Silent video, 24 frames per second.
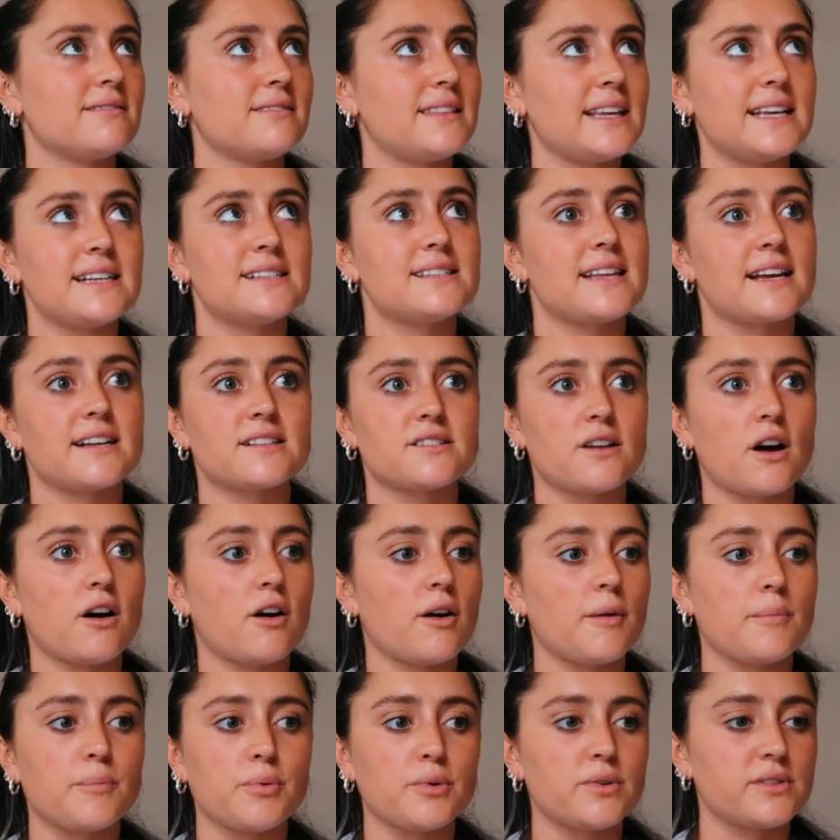these things
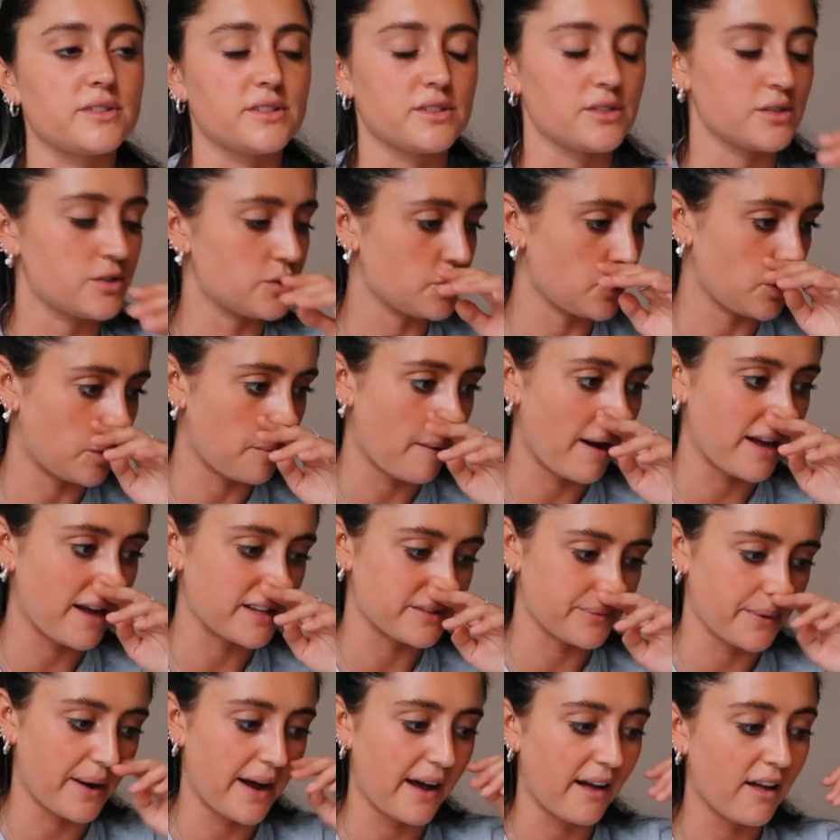are important to talk about
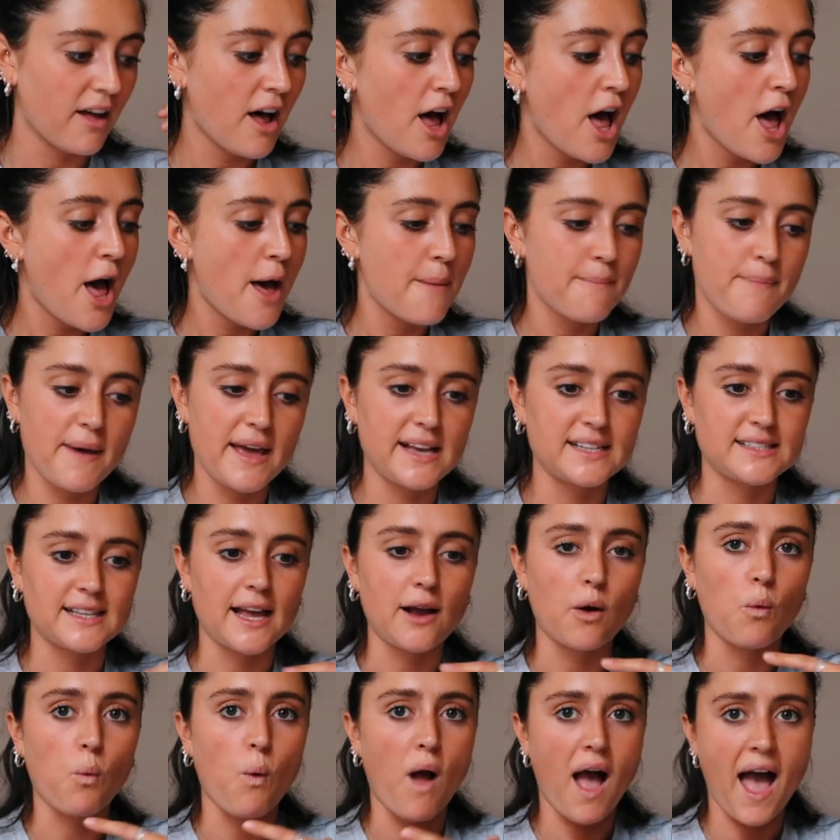as well. But it's
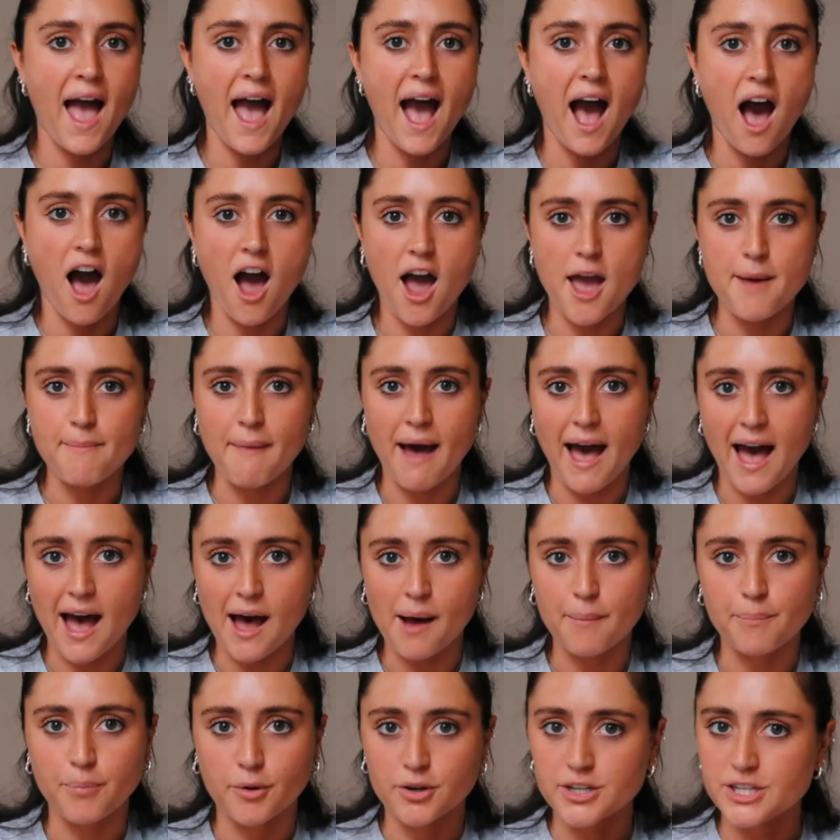like where I'm
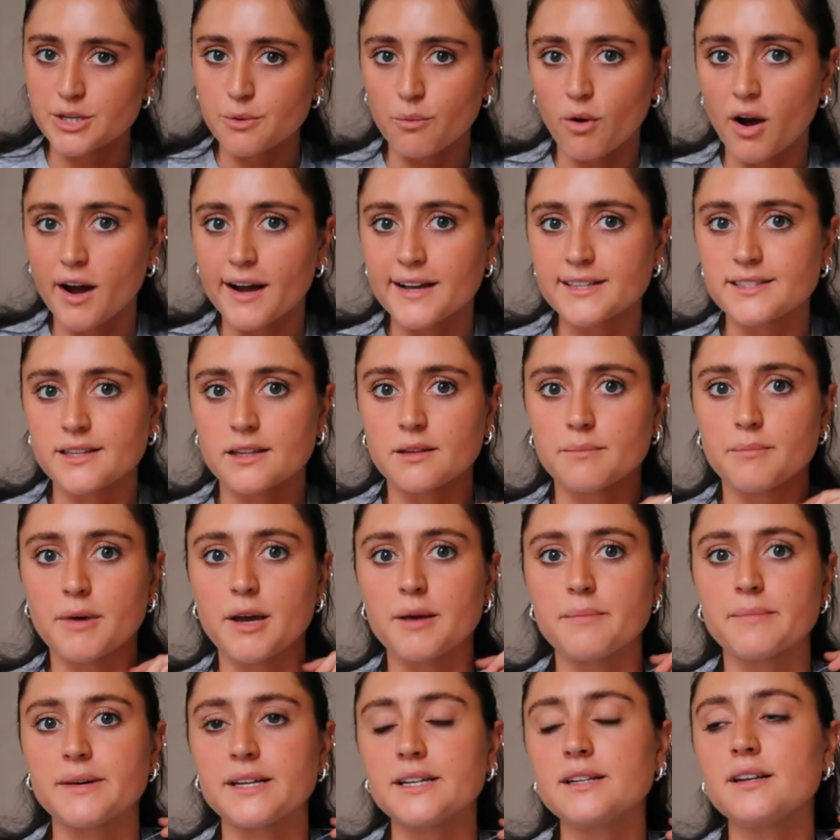at body wise at the
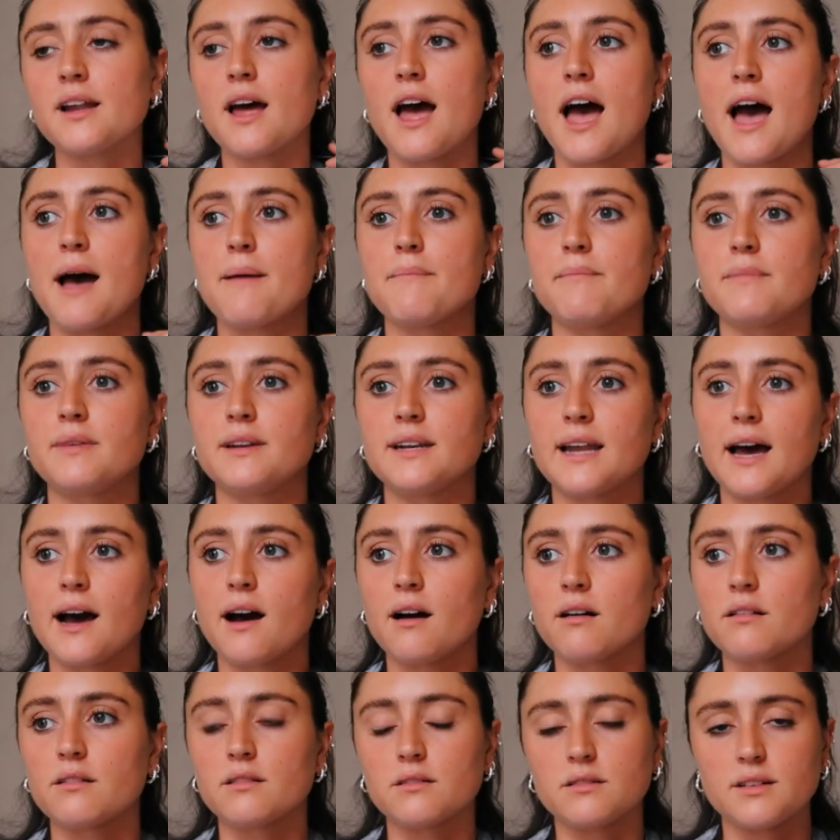moment.
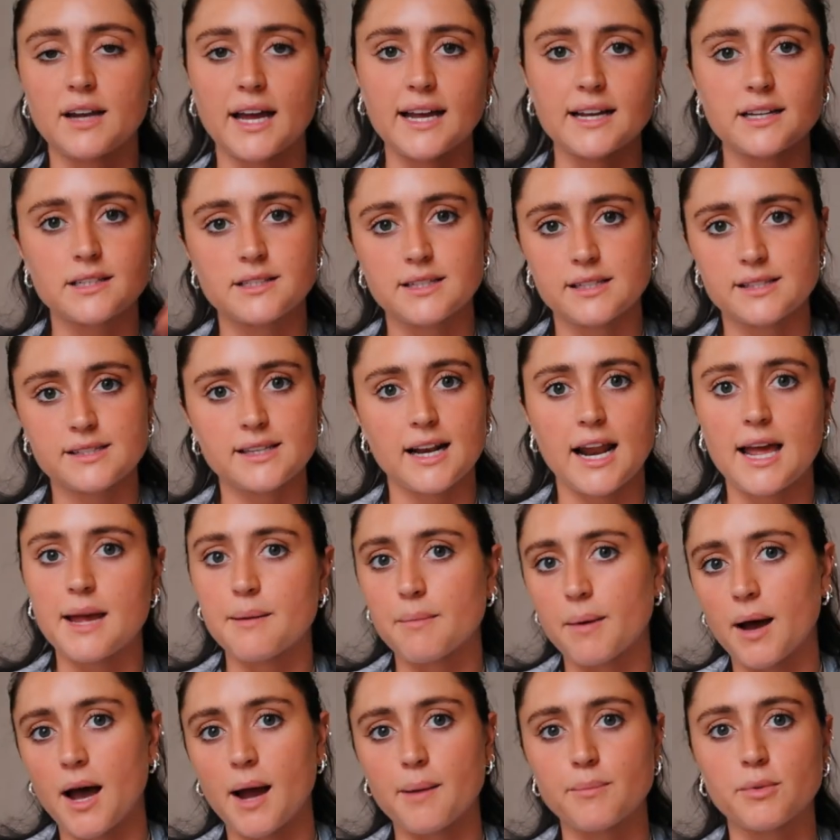Now, like,
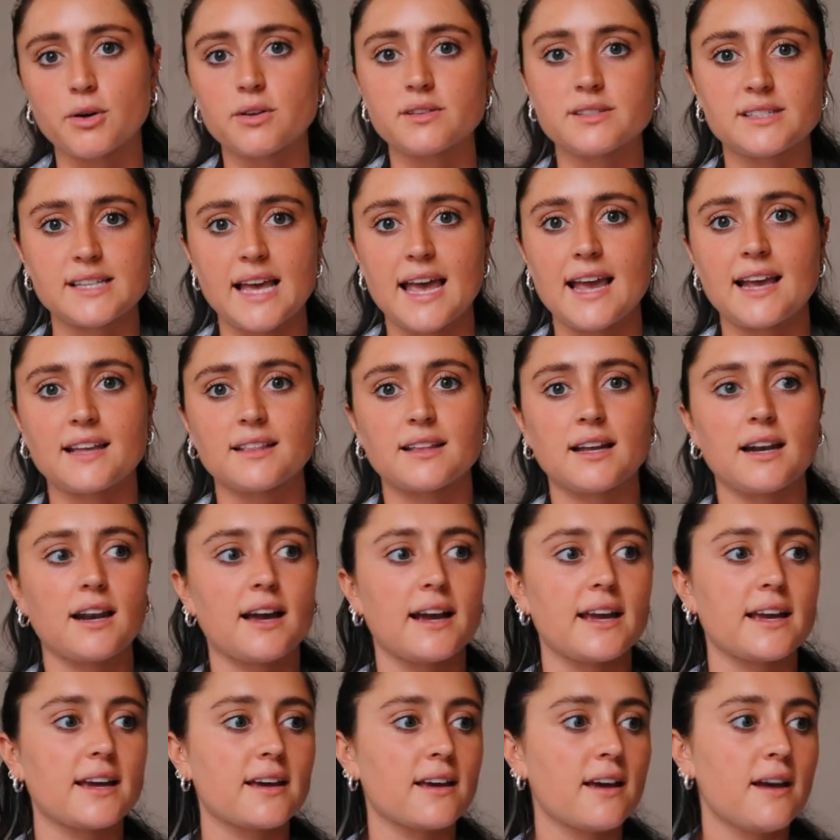disclaimer, I'm not saying that
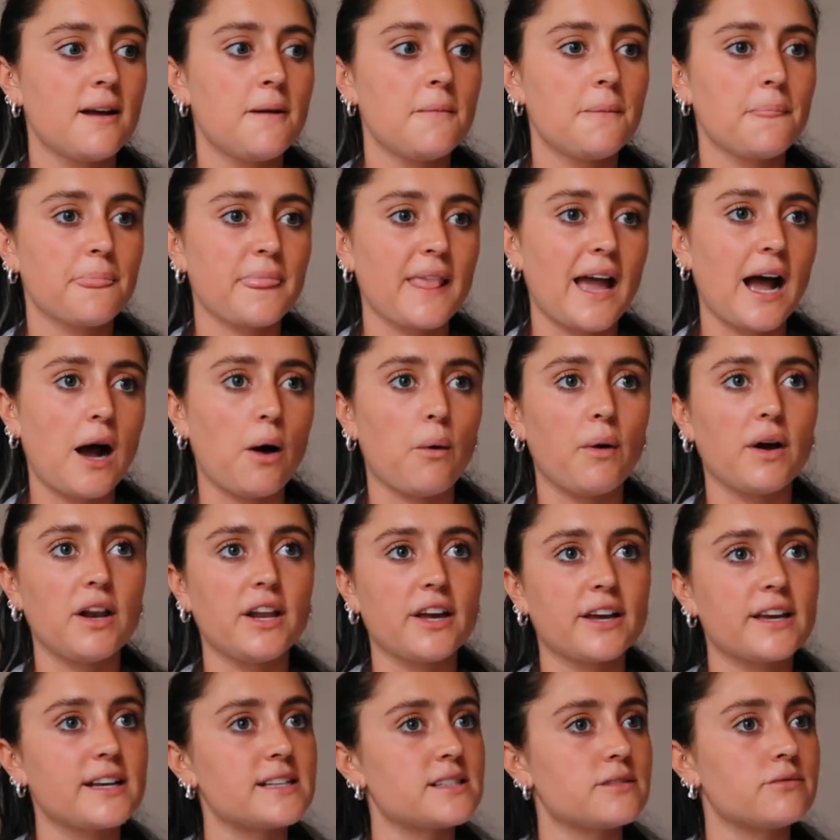like how I
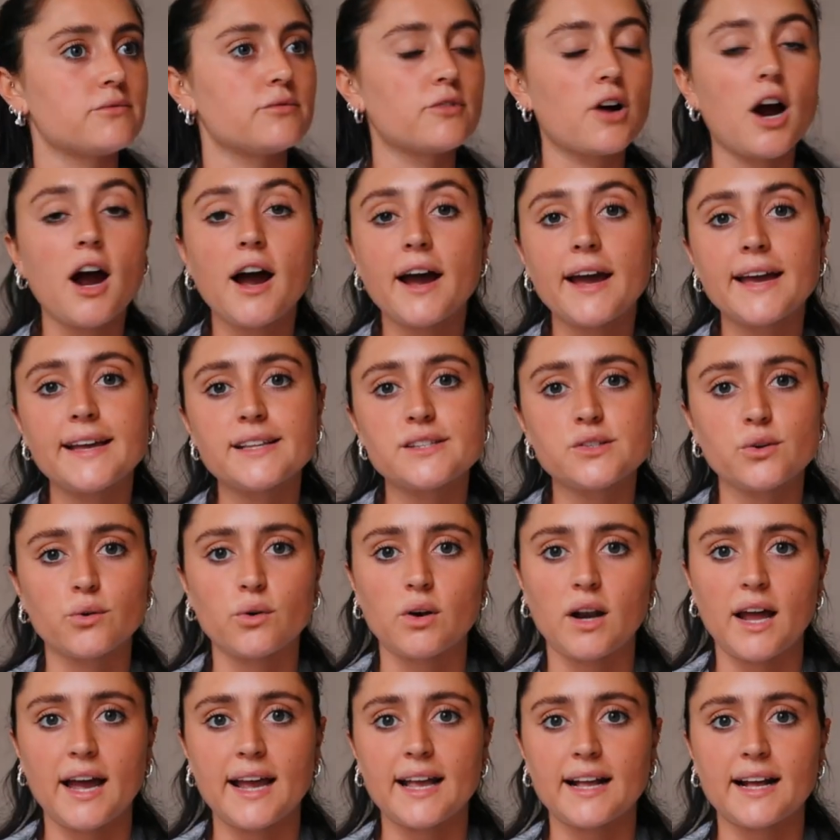look isn't right,
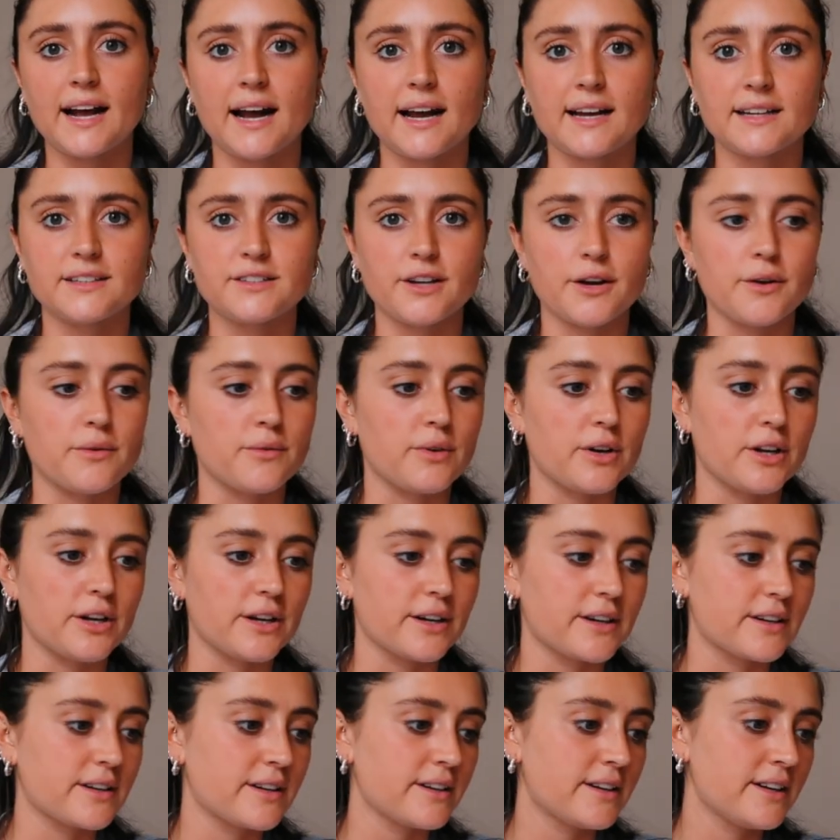or like I don't
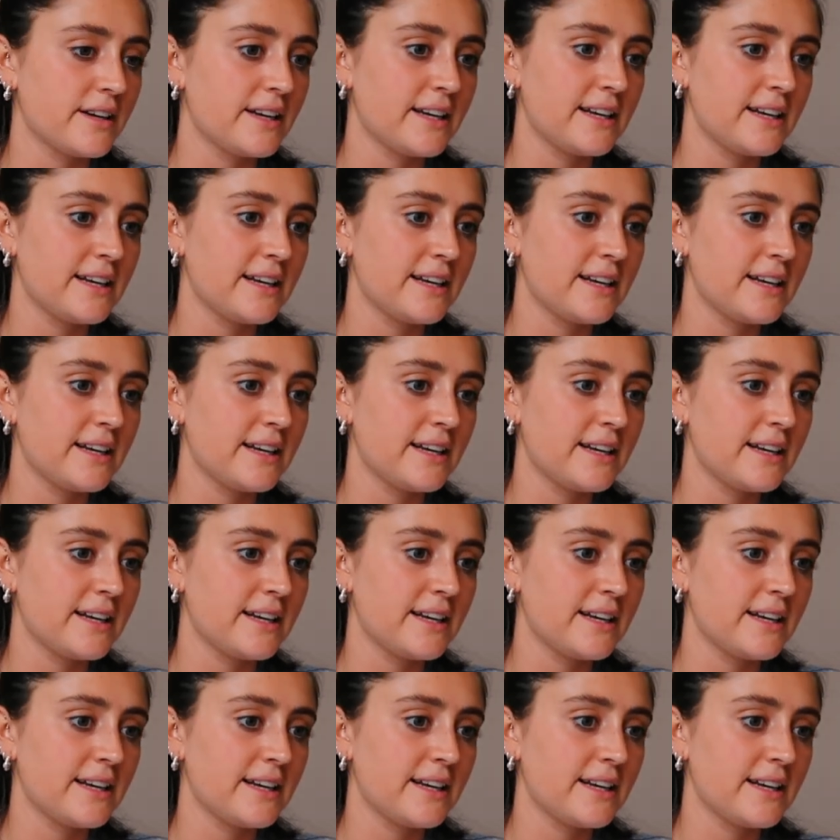look